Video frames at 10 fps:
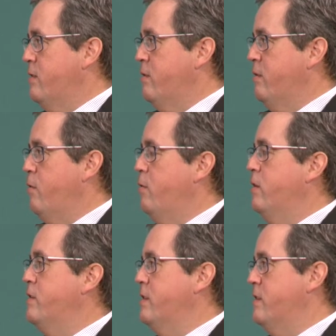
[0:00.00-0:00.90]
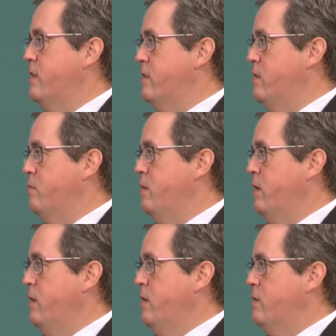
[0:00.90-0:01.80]
a holistic system.
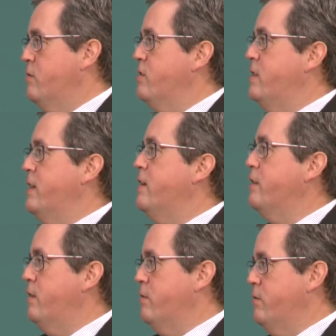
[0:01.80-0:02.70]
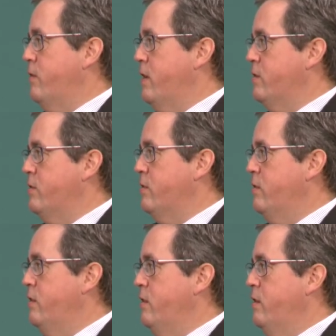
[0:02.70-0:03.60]
So just like healthcare is fractured,